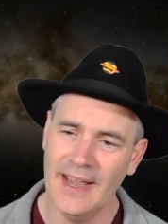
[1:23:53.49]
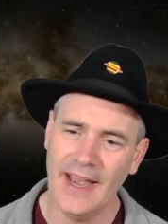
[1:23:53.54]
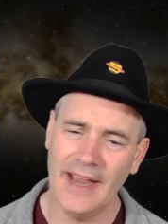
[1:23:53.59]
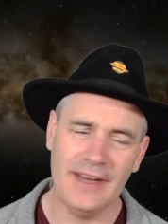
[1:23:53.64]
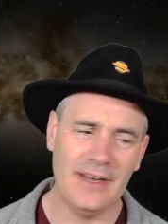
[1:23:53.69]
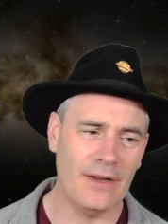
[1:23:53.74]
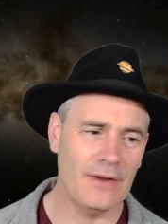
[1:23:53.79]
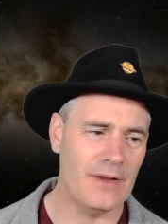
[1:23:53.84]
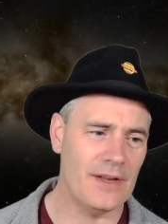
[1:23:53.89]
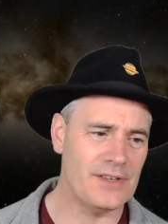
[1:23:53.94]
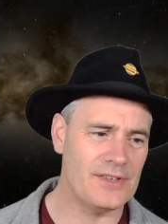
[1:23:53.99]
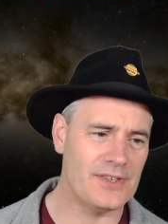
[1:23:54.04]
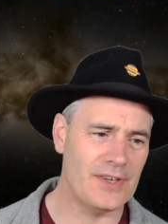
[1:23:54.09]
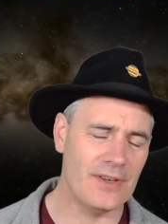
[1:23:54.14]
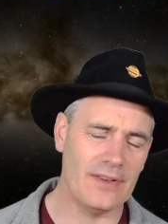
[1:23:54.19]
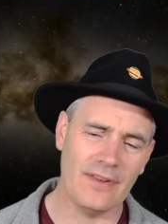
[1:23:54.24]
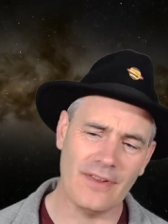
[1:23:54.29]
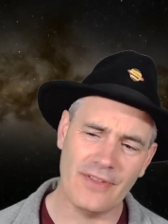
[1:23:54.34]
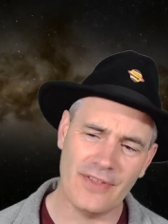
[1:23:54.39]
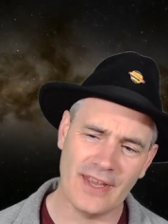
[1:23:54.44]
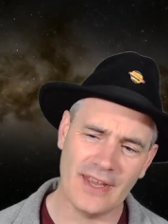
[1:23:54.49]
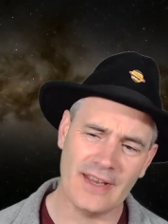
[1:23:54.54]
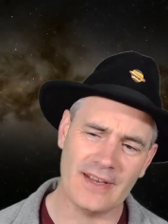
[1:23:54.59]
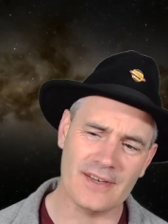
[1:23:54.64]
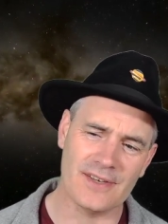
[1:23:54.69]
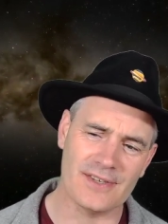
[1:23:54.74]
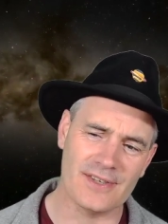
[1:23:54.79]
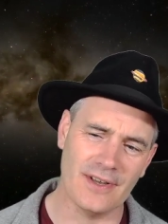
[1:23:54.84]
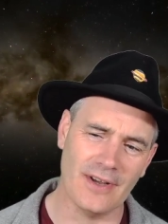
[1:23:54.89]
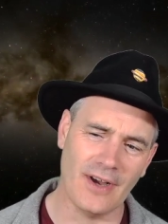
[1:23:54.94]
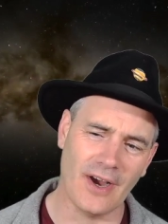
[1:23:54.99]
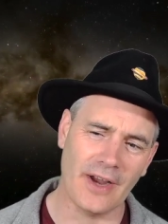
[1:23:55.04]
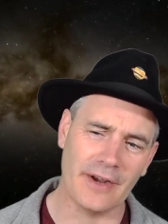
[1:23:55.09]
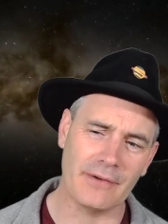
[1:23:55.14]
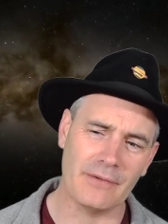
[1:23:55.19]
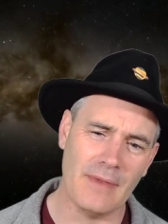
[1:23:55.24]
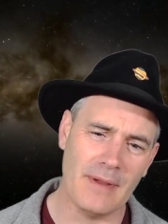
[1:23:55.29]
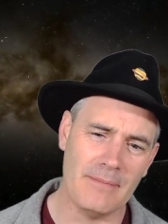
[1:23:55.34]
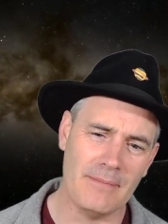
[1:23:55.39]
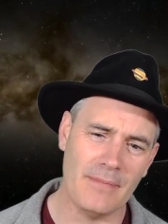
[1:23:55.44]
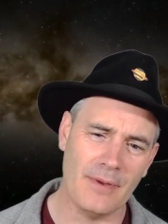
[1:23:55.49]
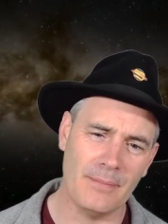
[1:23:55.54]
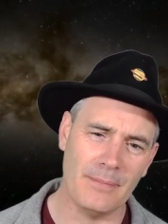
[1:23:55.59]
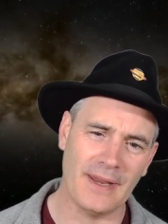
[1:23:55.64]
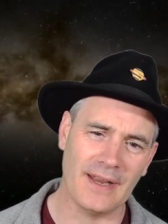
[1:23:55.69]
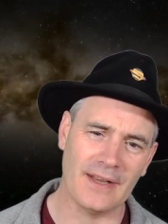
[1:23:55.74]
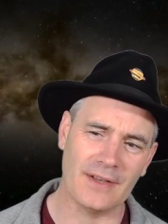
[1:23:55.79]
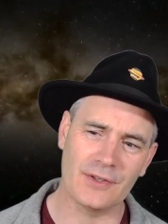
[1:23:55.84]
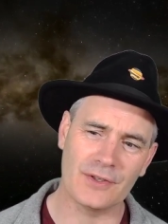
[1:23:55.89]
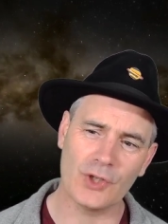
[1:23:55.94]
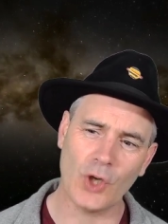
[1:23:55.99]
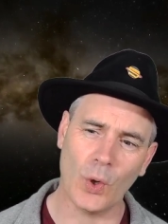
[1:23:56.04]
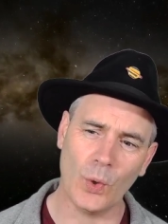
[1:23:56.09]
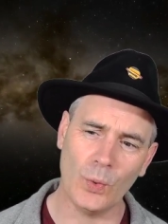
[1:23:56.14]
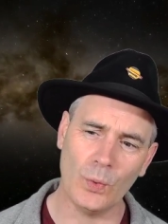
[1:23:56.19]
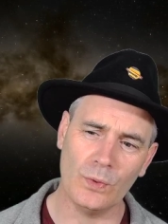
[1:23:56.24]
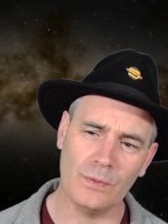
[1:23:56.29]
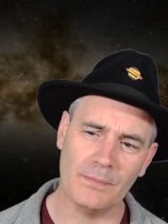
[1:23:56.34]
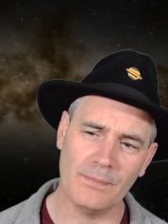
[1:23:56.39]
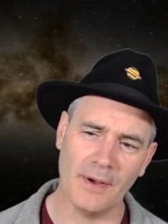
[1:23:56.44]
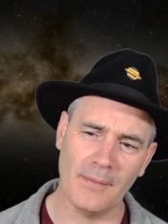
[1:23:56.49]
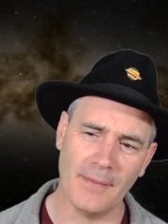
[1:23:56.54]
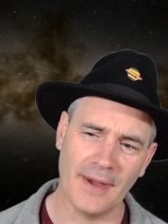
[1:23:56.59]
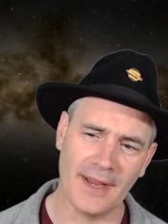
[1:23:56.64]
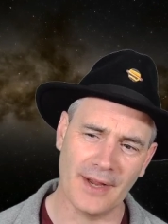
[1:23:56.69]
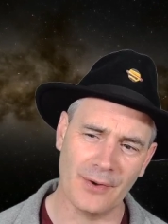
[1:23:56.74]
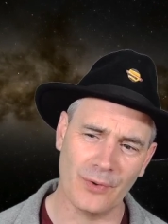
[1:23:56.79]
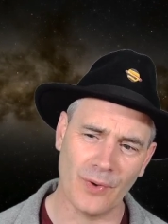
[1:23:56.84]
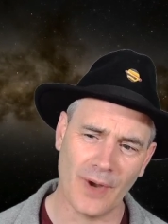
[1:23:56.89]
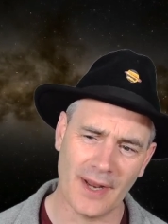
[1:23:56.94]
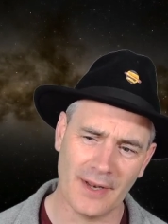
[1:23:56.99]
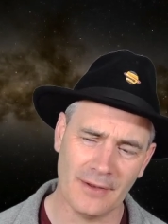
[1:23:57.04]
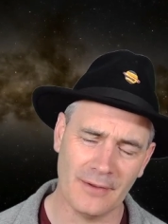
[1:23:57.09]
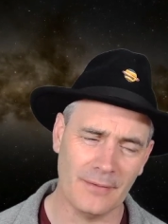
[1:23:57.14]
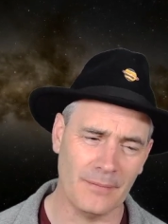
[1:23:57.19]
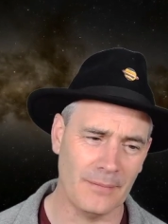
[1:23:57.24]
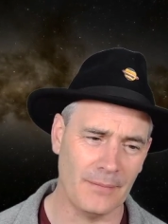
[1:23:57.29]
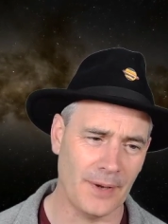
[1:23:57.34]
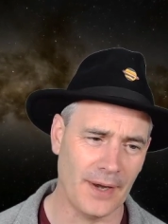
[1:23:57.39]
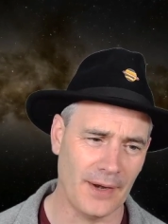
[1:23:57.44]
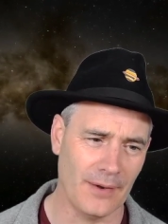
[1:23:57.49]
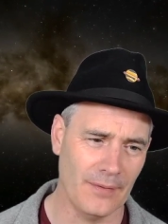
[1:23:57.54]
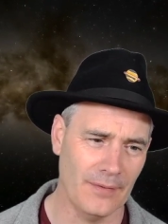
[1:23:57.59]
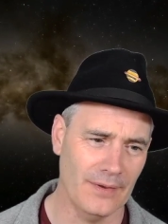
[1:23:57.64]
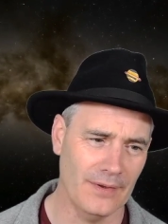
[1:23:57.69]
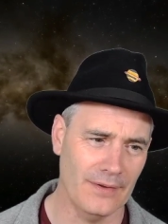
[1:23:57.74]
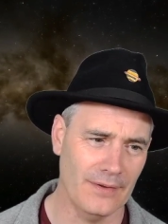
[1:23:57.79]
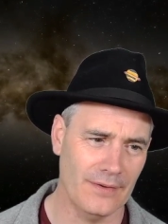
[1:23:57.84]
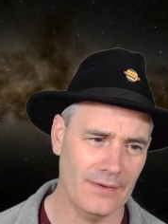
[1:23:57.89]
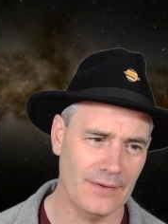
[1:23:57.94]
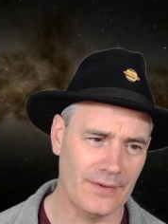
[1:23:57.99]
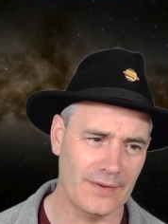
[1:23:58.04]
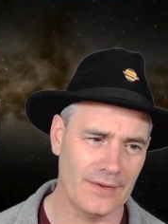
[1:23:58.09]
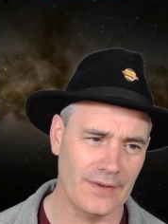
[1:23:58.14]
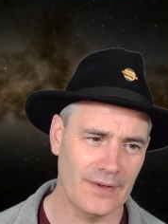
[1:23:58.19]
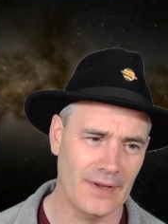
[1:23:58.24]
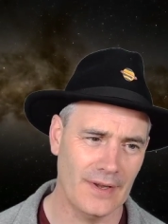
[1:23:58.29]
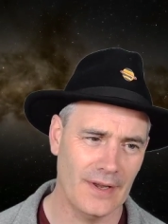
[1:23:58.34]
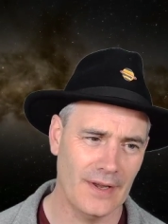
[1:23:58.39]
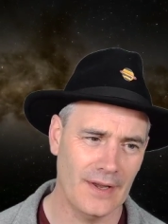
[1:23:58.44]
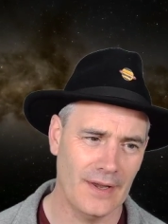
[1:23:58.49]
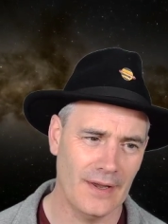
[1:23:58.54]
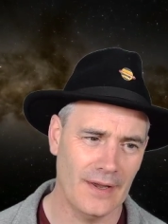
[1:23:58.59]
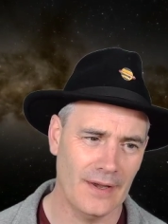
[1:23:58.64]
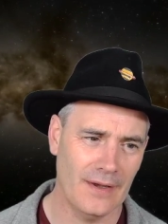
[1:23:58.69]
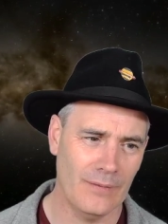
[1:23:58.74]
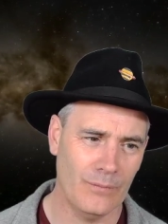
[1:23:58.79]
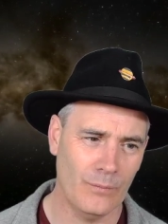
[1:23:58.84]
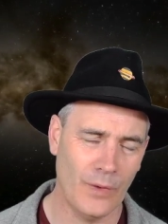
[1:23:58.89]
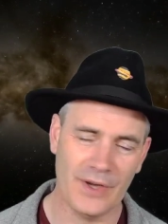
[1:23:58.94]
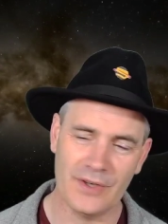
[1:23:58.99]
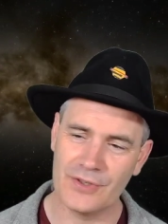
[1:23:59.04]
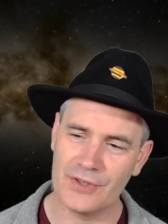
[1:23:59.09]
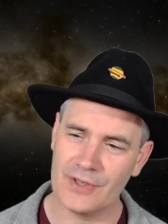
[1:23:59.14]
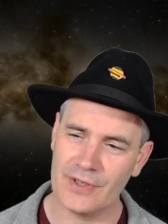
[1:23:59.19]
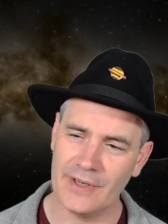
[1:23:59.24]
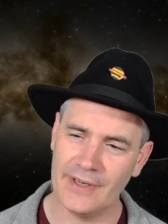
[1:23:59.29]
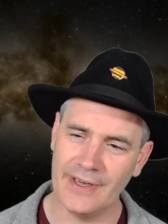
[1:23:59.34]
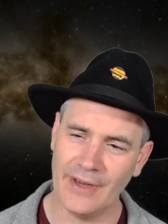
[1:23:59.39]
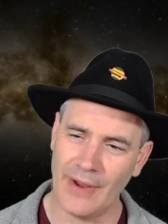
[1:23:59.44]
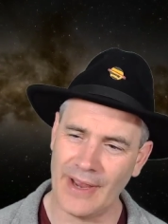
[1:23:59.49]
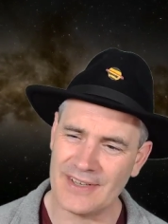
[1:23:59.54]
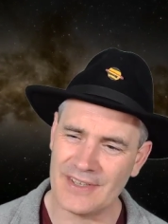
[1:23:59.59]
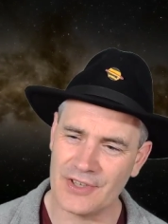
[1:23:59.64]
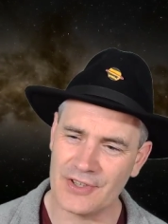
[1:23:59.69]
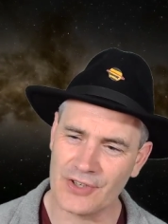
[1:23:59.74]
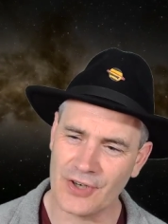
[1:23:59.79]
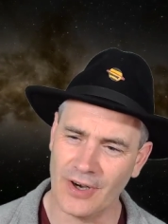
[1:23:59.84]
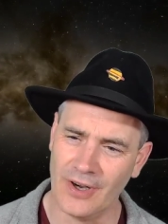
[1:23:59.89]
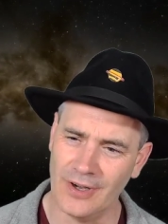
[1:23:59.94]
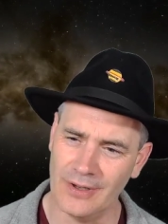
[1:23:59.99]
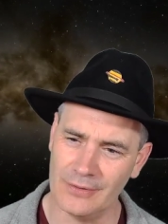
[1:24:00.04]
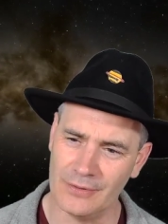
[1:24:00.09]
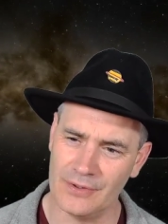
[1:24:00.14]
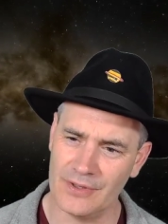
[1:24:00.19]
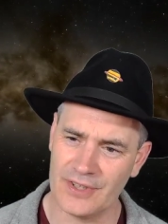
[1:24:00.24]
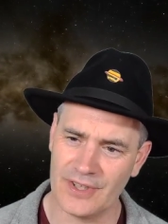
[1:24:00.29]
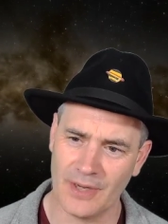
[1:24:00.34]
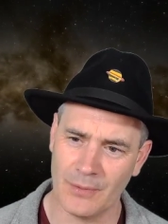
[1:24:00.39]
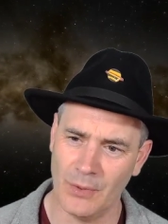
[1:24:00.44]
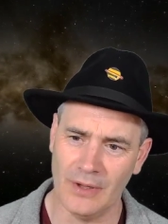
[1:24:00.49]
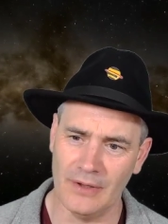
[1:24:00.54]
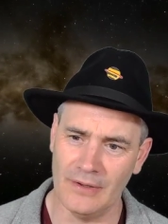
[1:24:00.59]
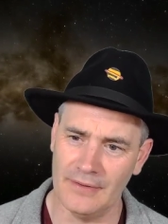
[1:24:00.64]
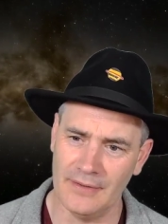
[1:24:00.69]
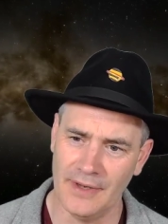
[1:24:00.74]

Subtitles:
And certain things that I remember being told by my grandparents, which, as a child, you just say, well,